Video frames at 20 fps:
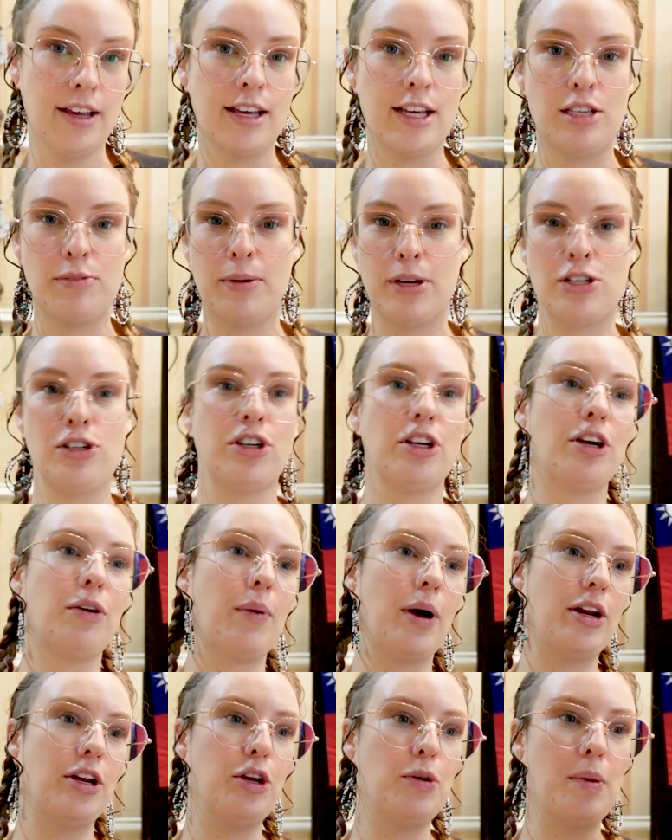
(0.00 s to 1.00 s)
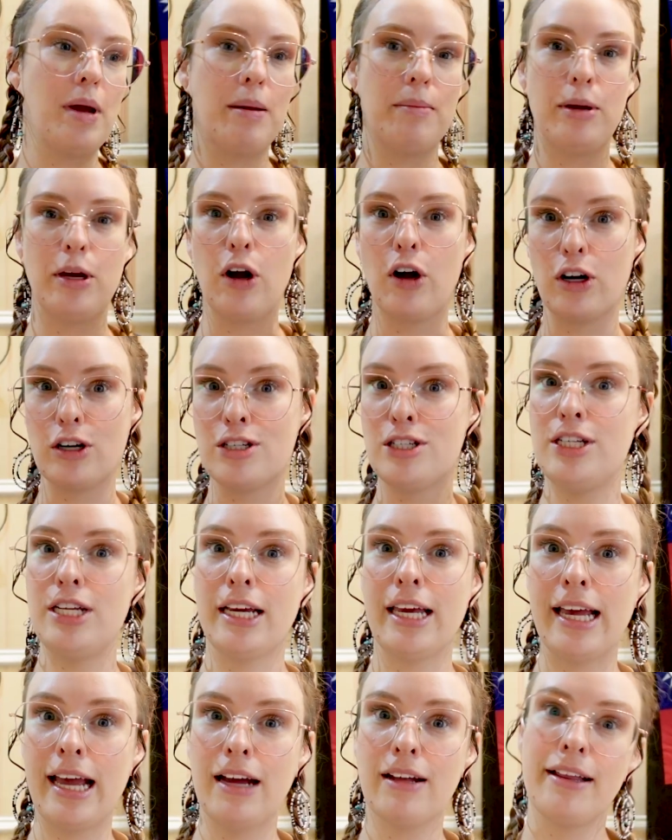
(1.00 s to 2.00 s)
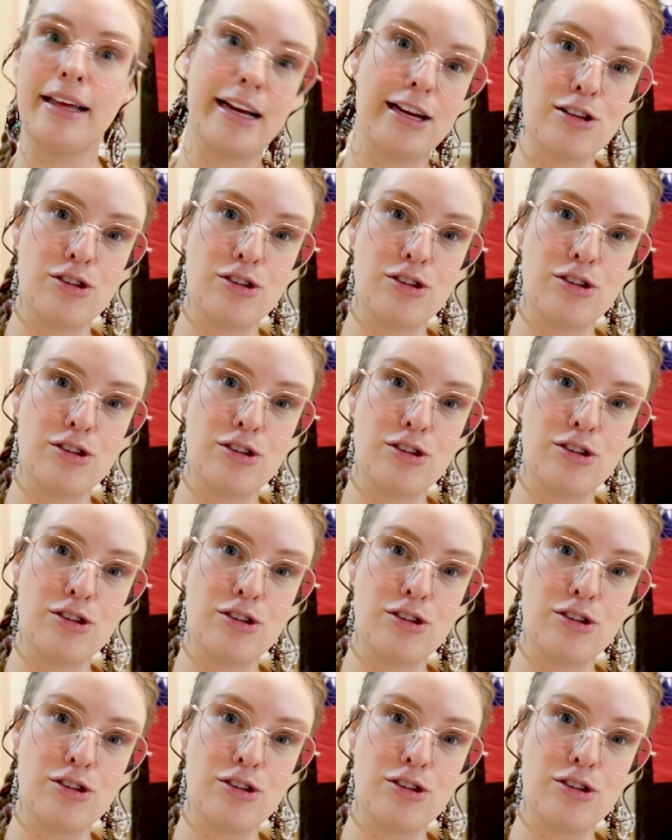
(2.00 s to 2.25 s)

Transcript: especially when you maybe are sticking out like